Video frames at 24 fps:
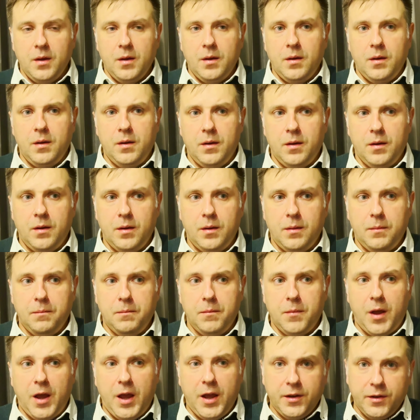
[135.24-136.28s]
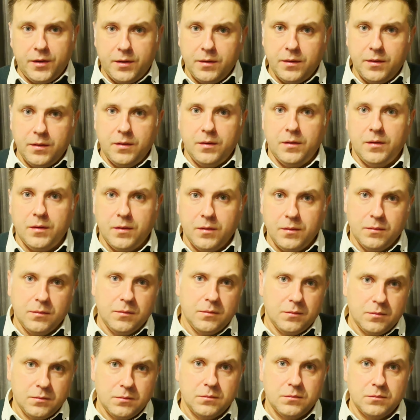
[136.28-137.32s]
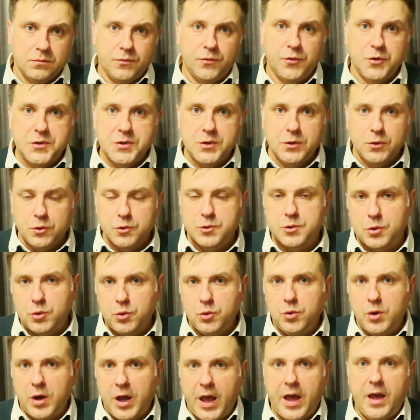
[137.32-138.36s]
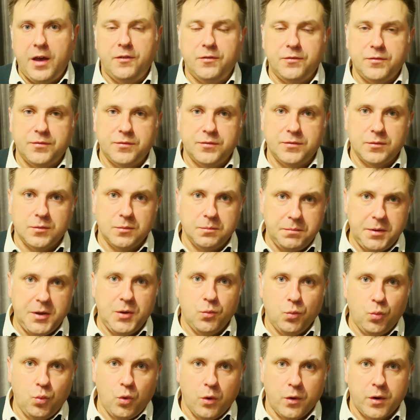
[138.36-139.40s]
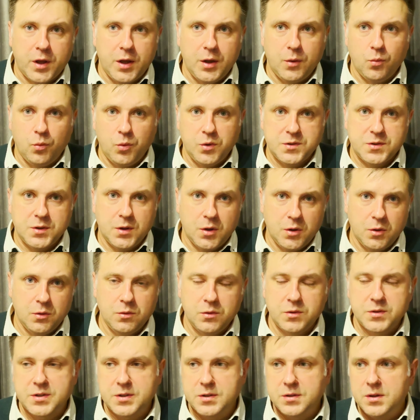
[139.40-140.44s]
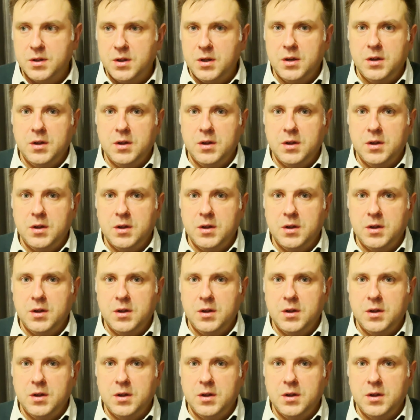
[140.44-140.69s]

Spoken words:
And for those who have been working with the hooks,